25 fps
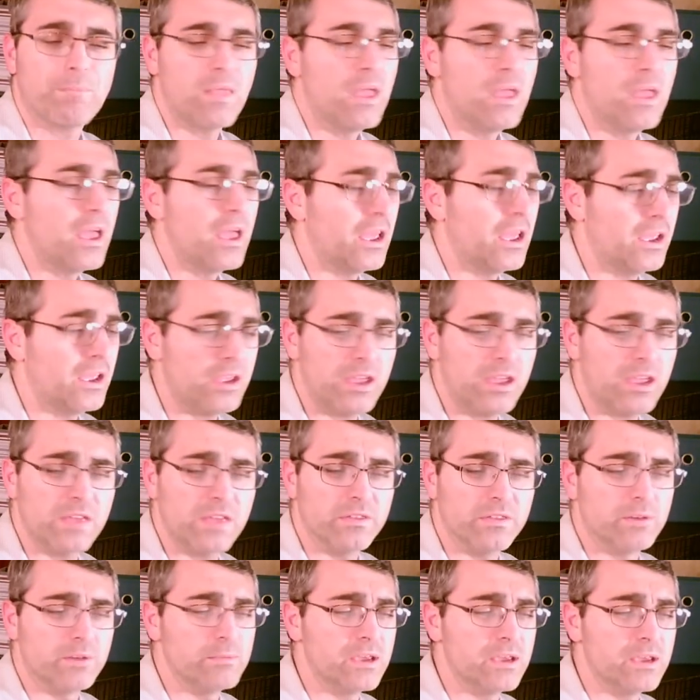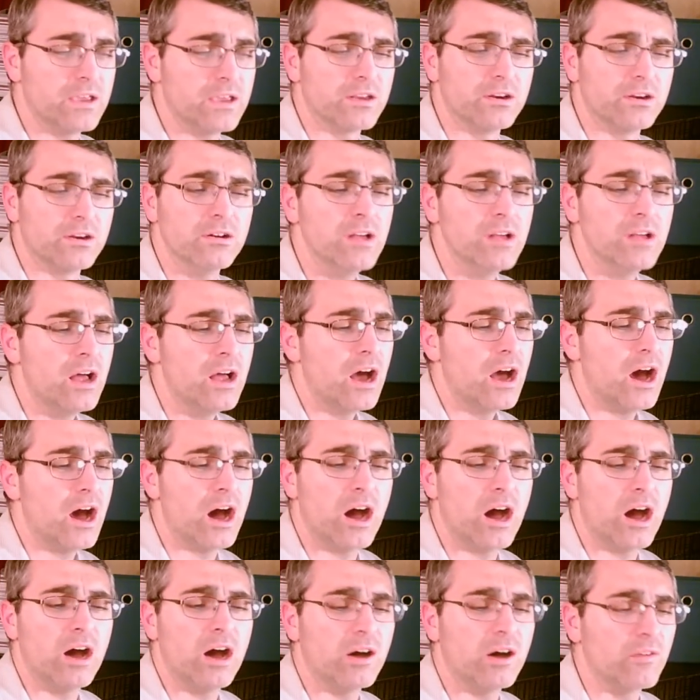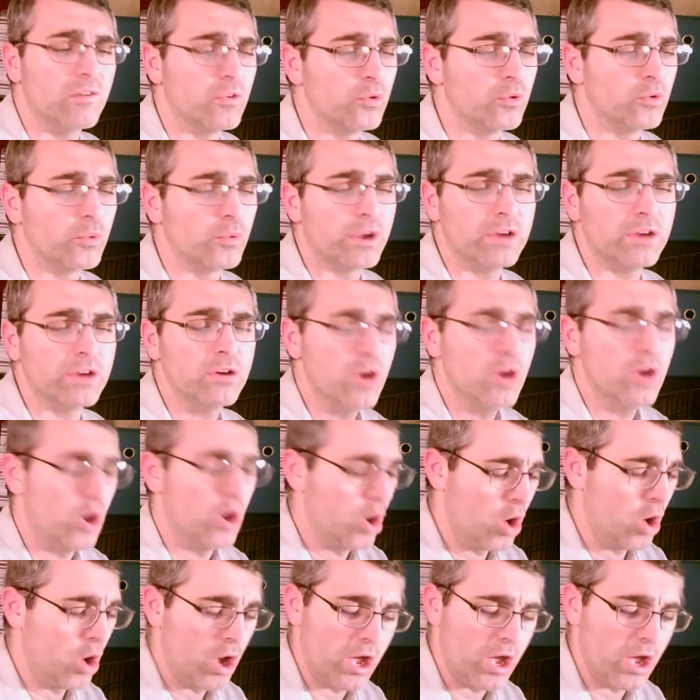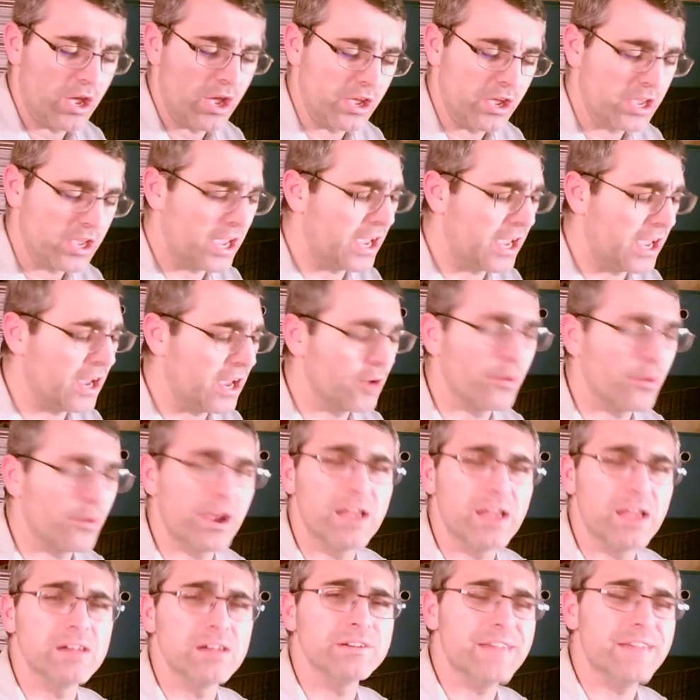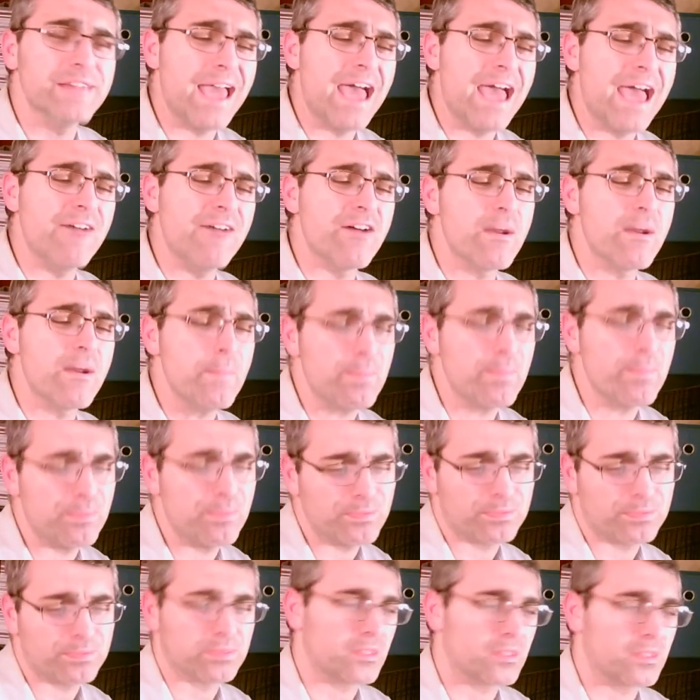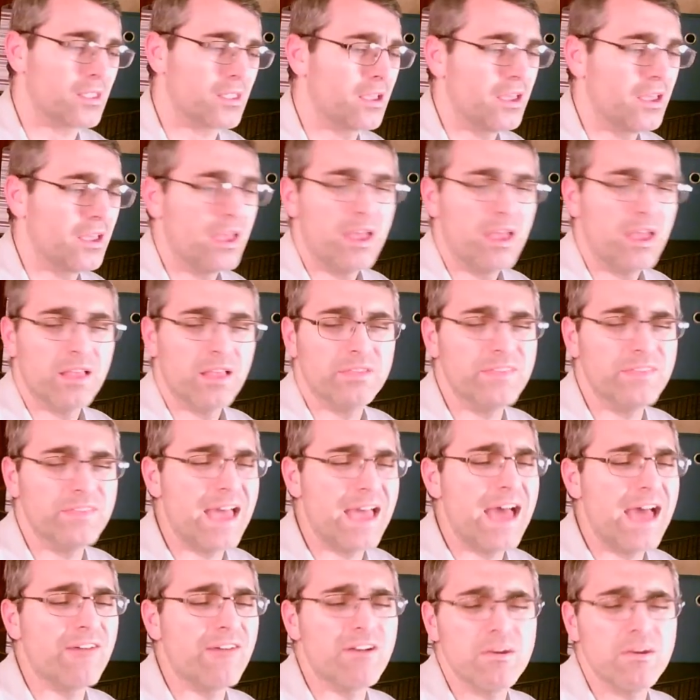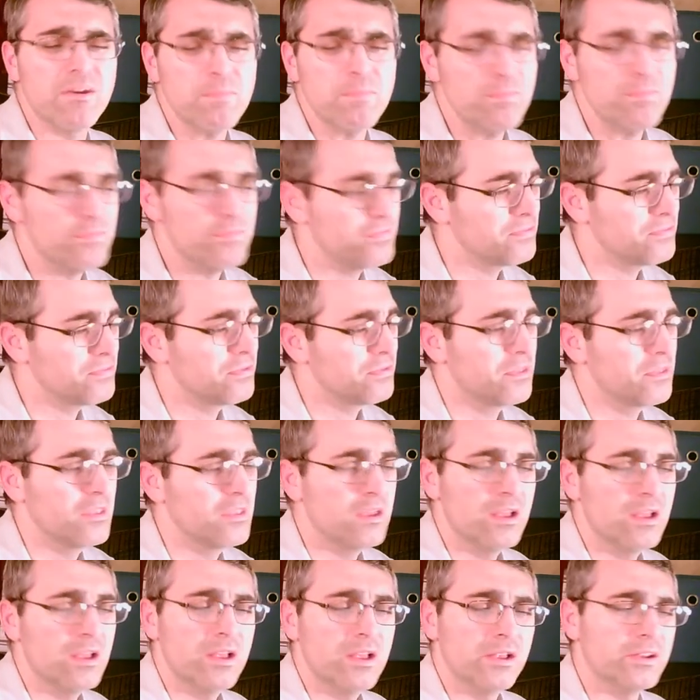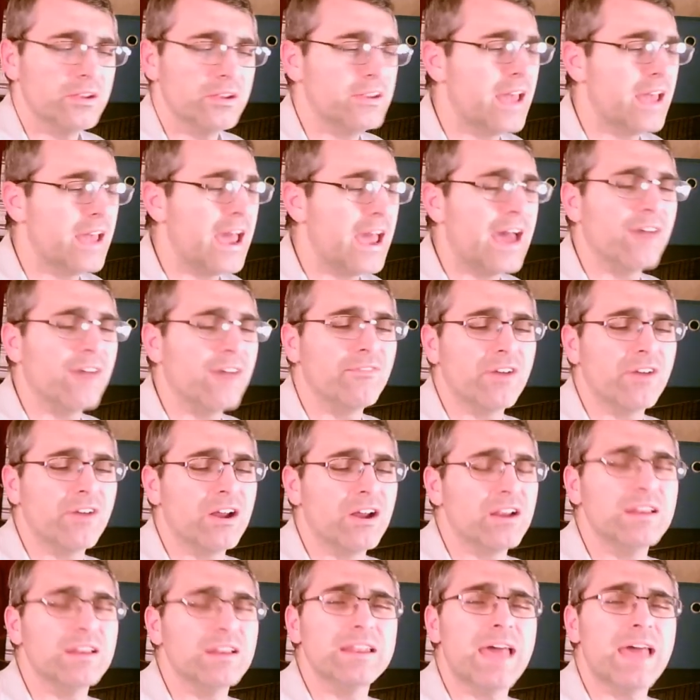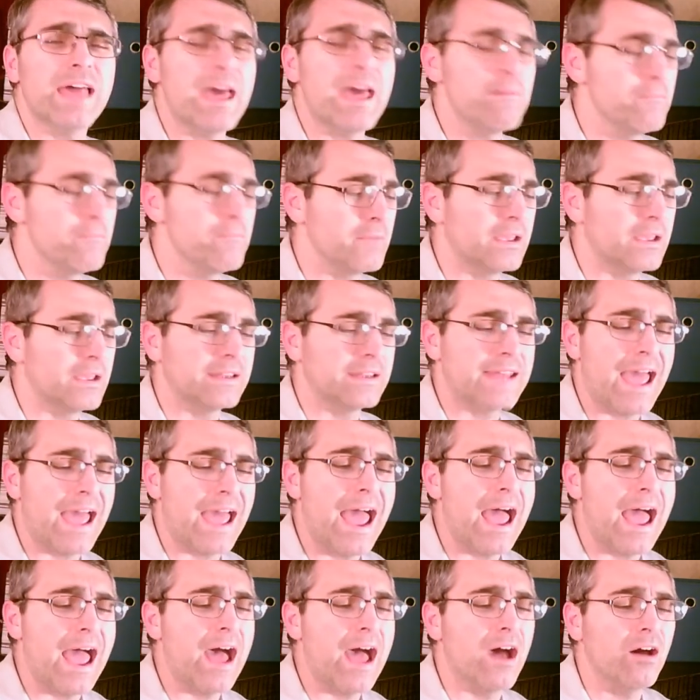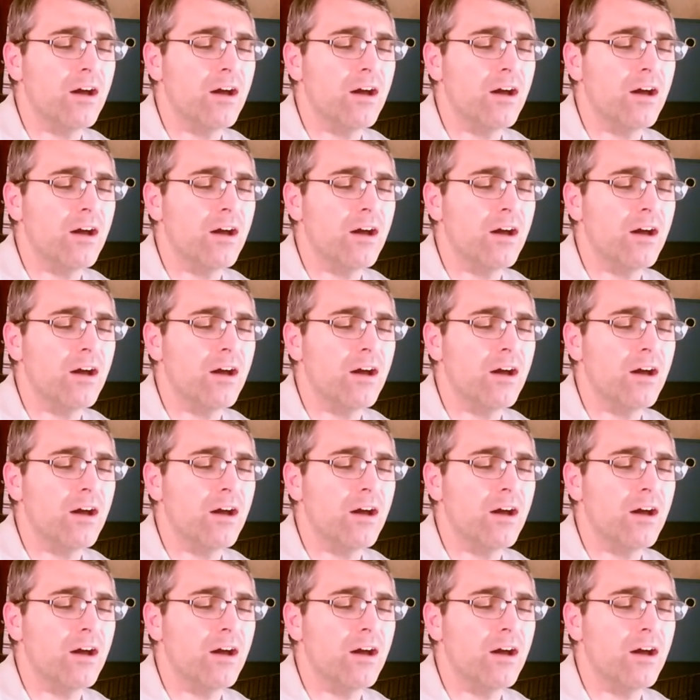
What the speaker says: in the middle of the wheel. He will never, never, never let me down.